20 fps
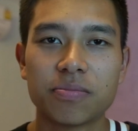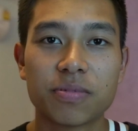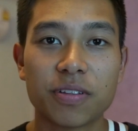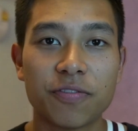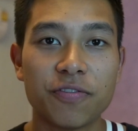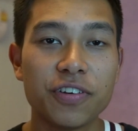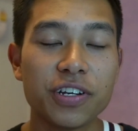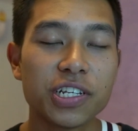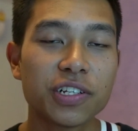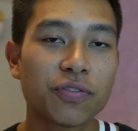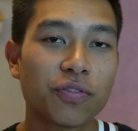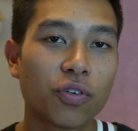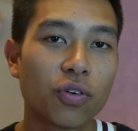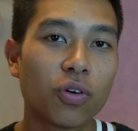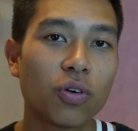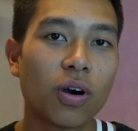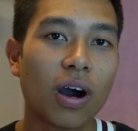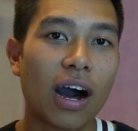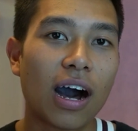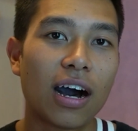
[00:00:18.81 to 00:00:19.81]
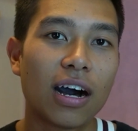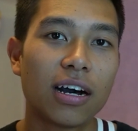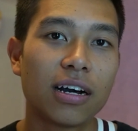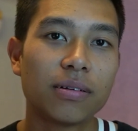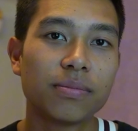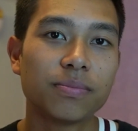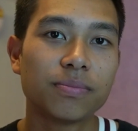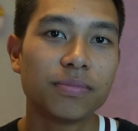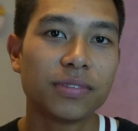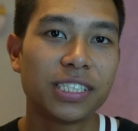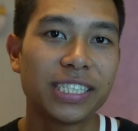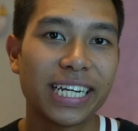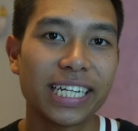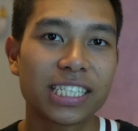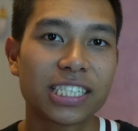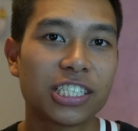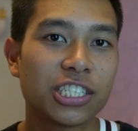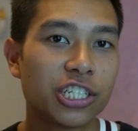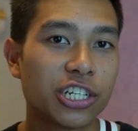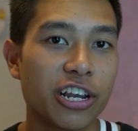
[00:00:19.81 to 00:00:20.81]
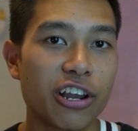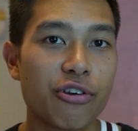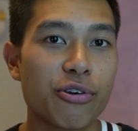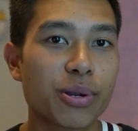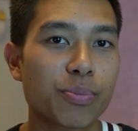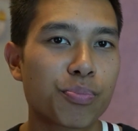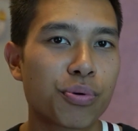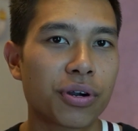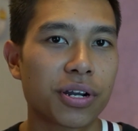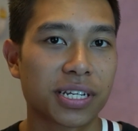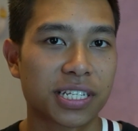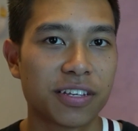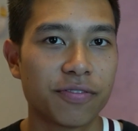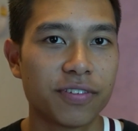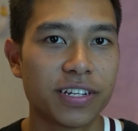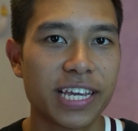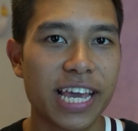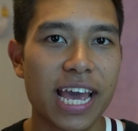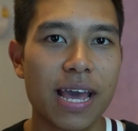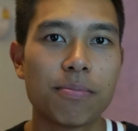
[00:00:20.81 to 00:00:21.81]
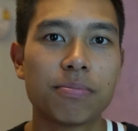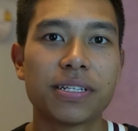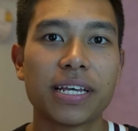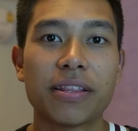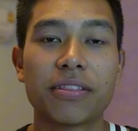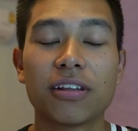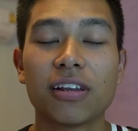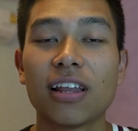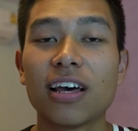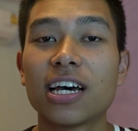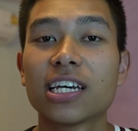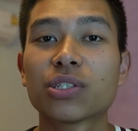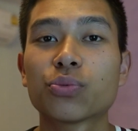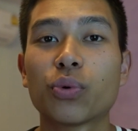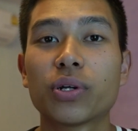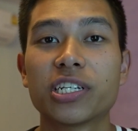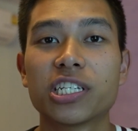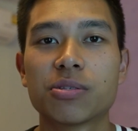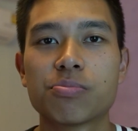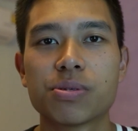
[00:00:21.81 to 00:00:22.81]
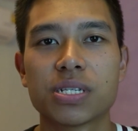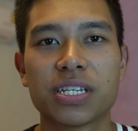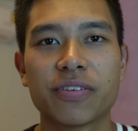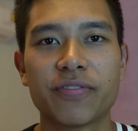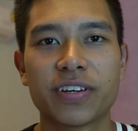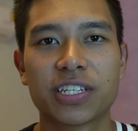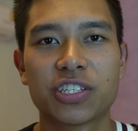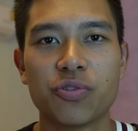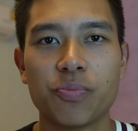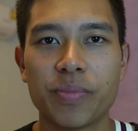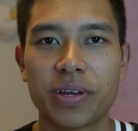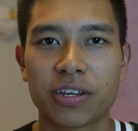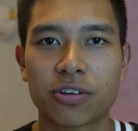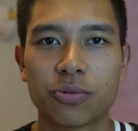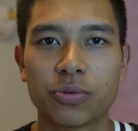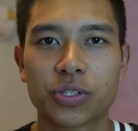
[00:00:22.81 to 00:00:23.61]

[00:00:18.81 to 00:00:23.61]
The first 4 are just generic productivity apps, and the last one is specific to medical